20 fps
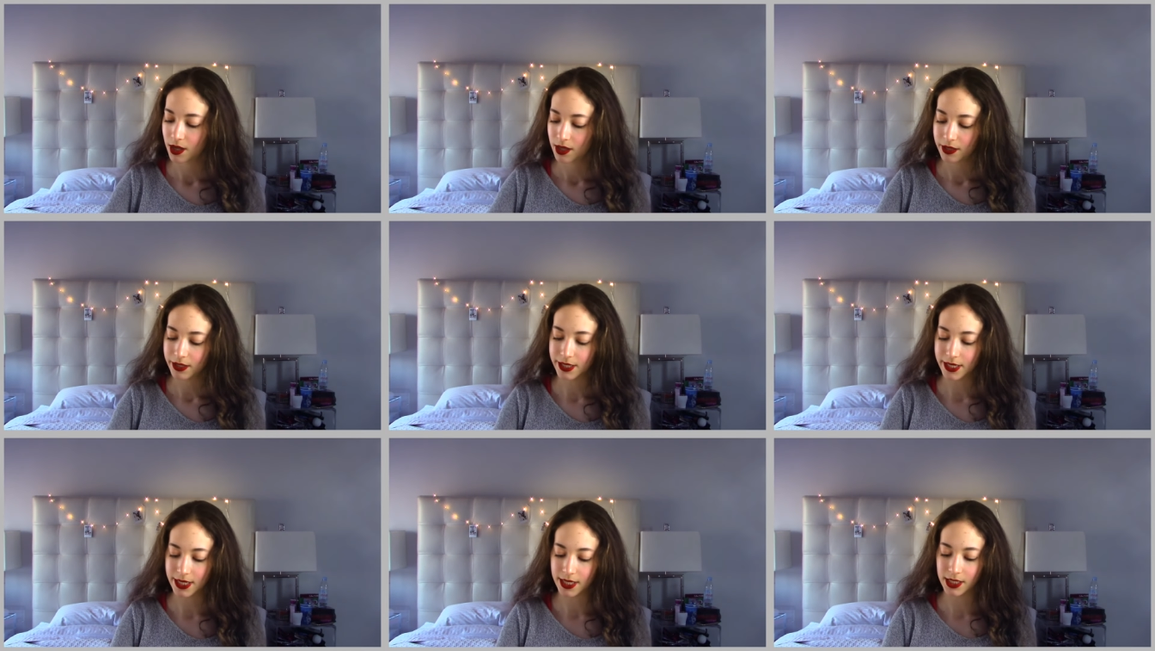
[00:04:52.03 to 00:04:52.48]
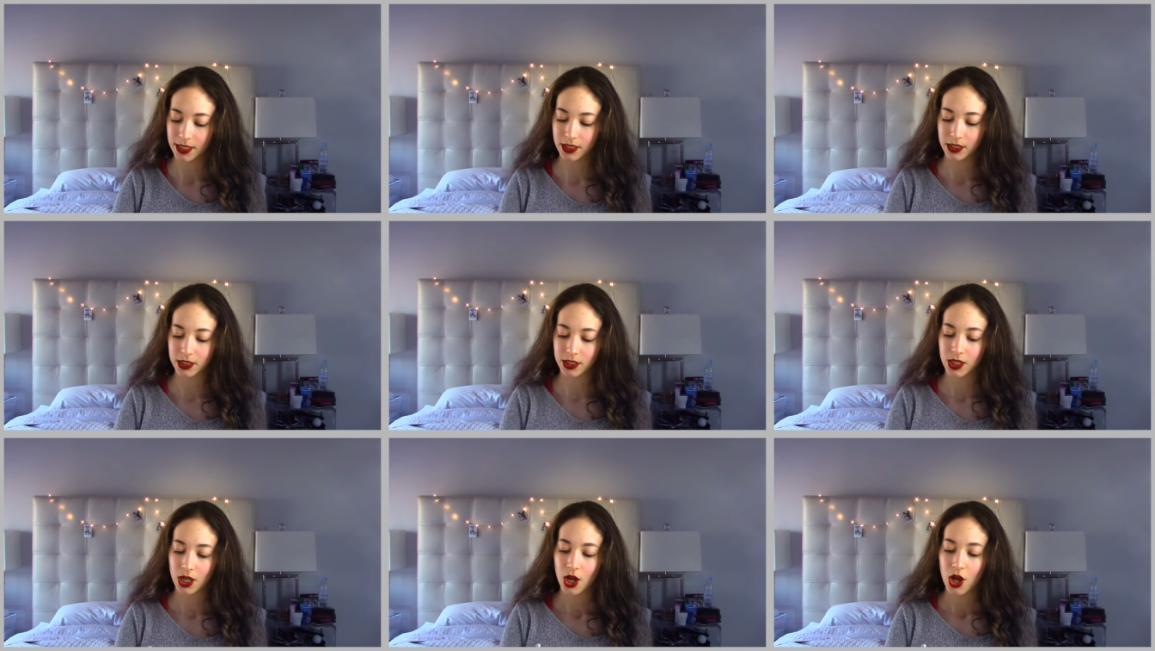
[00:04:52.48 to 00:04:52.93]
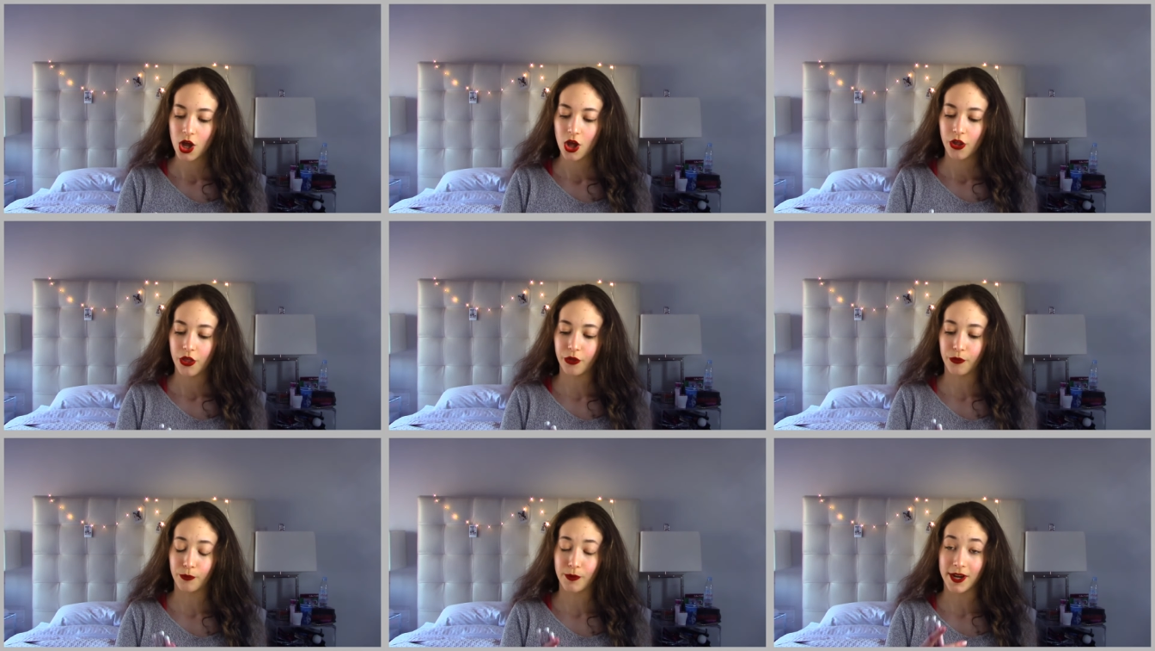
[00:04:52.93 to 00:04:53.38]
these
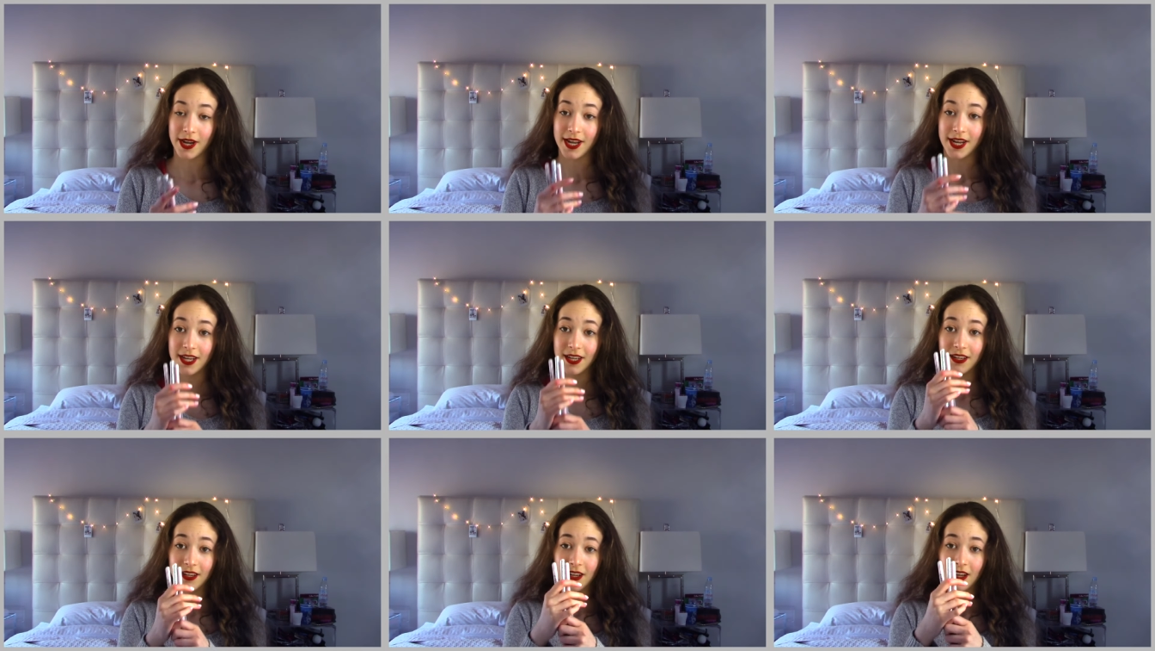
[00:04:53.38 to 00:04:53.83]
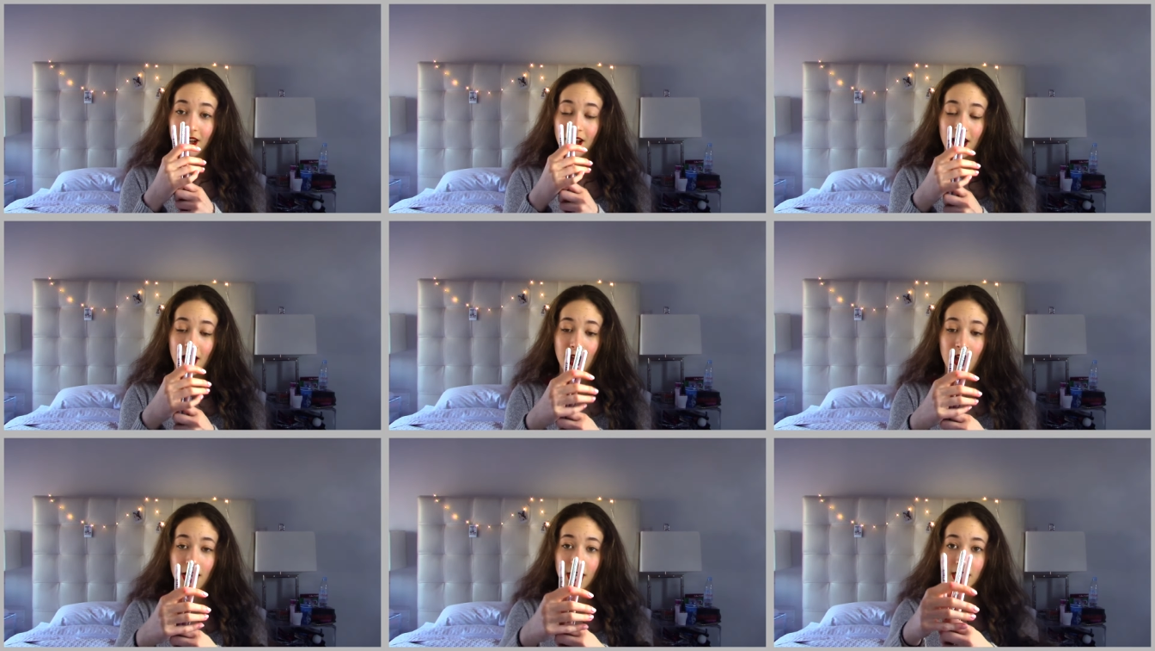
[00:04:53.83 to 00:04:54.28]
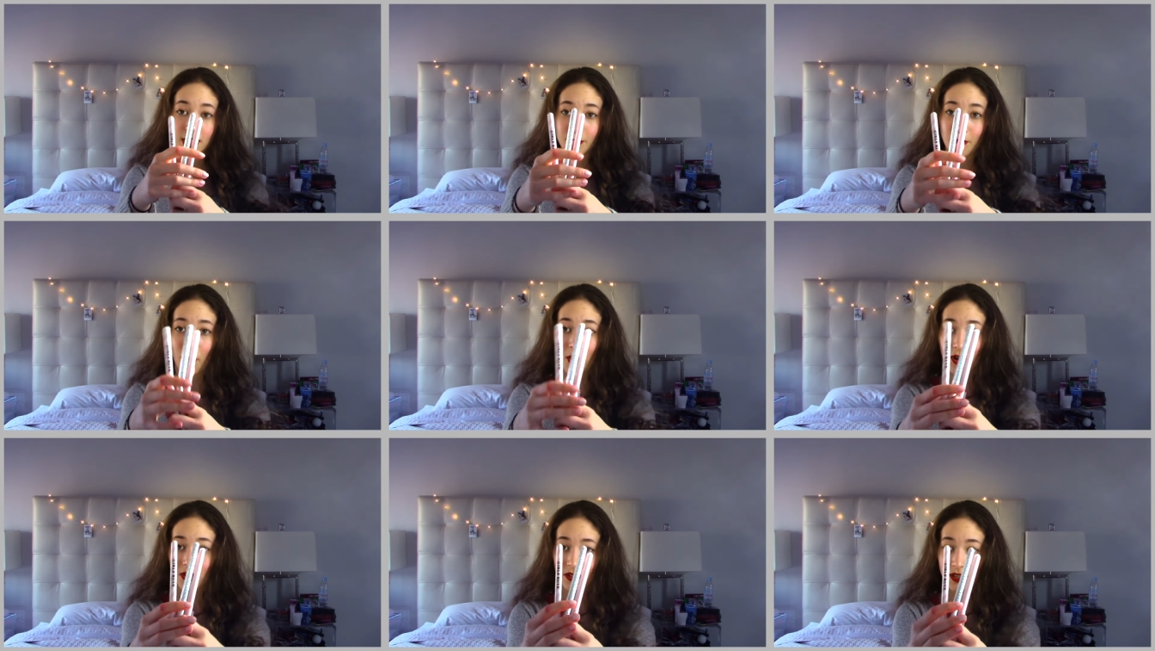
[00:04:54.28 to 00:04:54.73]
three
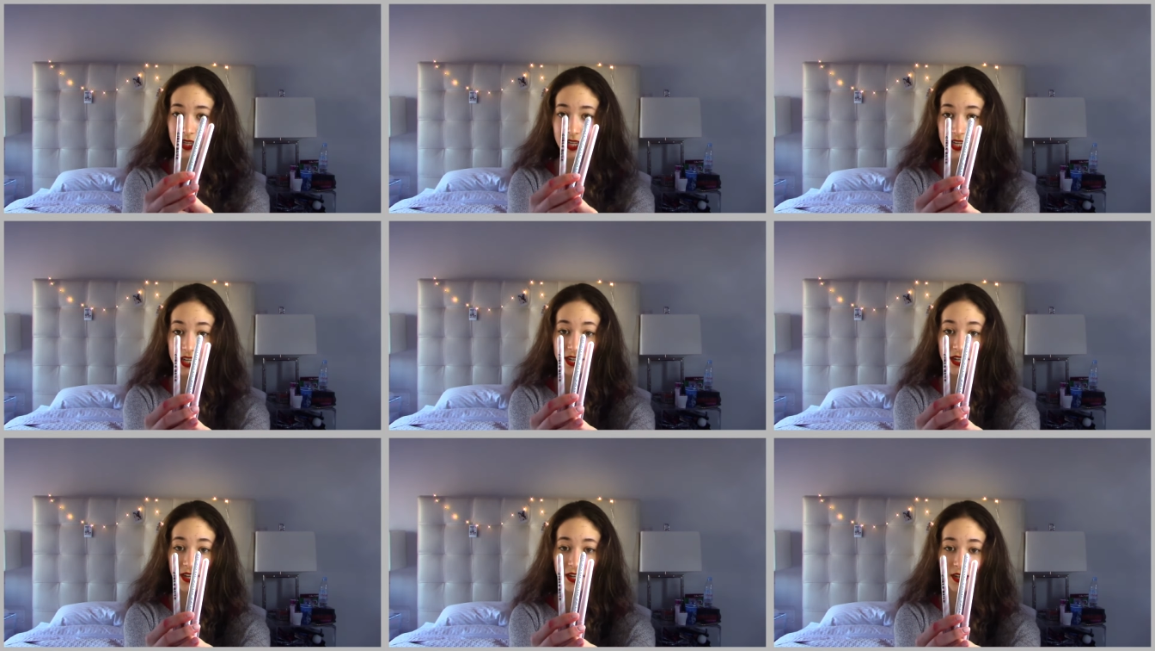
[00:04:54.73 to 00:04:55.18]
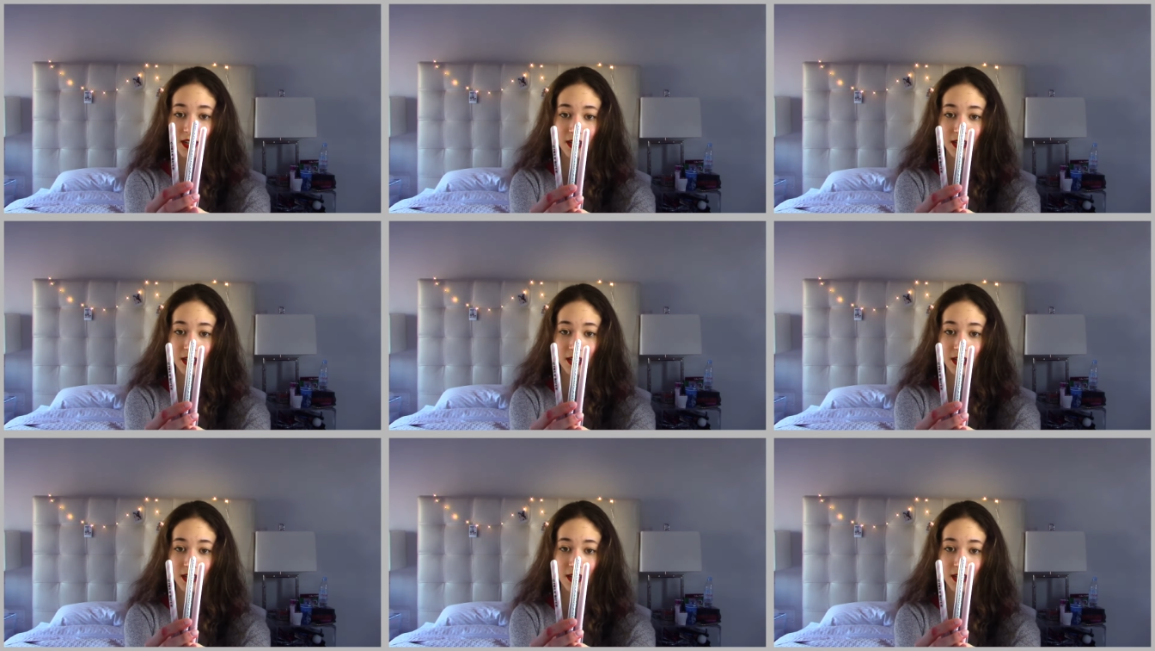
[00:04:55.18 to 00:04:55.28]
sparkly,